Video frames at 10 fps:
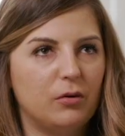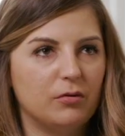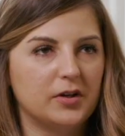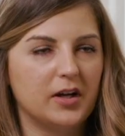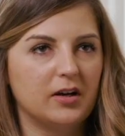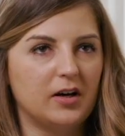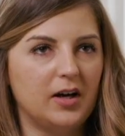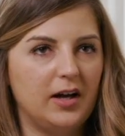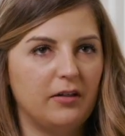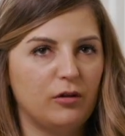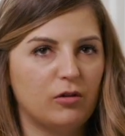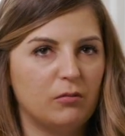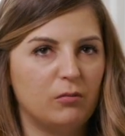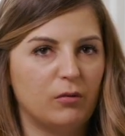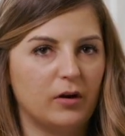the older I got, I think
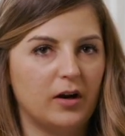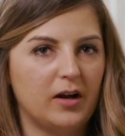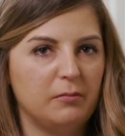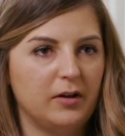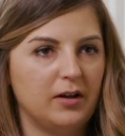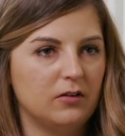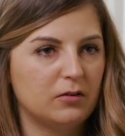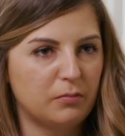the more I began to